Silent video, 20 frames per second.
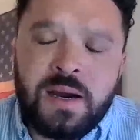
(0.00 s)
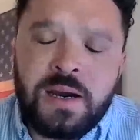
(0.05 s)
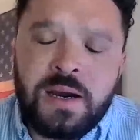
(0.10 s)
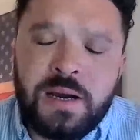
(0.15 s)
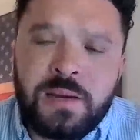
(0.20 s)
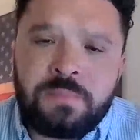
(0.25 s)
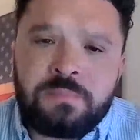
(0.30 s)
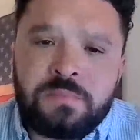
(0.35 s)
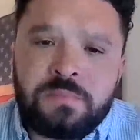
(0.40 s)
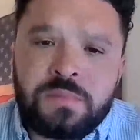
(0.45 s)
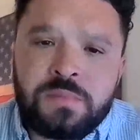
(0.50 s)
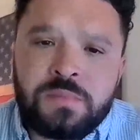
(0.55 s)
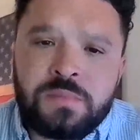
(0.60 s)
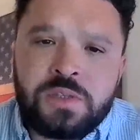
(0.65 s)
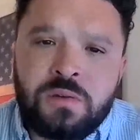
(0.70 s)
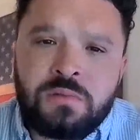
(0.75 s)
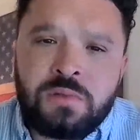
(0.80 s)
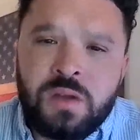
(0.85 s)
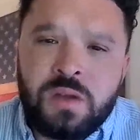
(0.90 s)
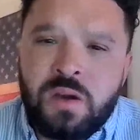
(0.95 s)

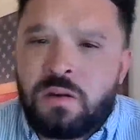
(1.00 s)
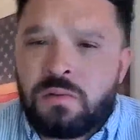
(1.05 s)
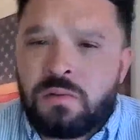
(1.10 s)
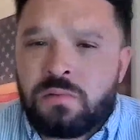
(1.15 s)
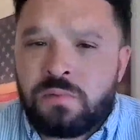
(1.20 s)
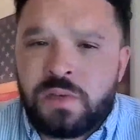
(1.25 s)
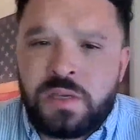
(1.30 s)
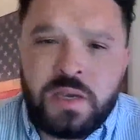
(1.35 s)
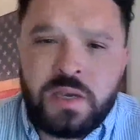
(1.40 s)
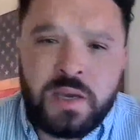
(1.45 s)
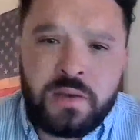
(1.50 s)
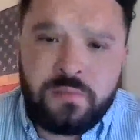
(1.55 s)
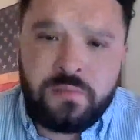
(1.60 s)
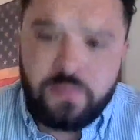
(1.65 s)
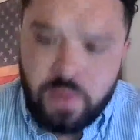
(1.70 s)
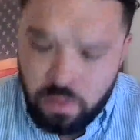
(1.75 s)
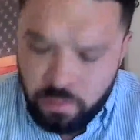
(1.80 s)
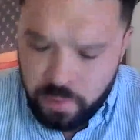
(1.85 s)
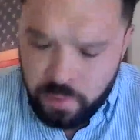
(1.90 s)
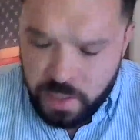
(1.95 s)
So no, we
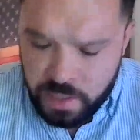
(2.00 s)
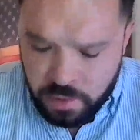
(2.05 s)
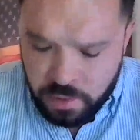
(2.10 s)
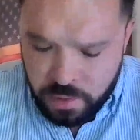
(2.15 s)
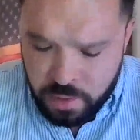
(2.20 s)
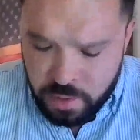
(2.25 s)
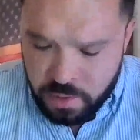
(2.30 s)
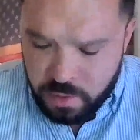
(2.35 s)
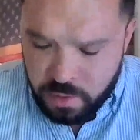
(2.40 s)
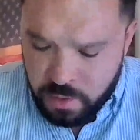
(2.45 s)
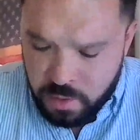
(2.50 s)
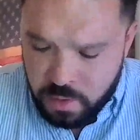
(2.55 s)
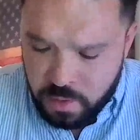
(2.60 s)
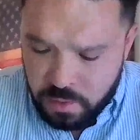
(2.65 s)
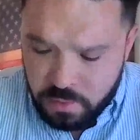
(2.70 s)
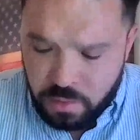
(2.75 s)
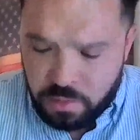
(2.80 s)
have no record,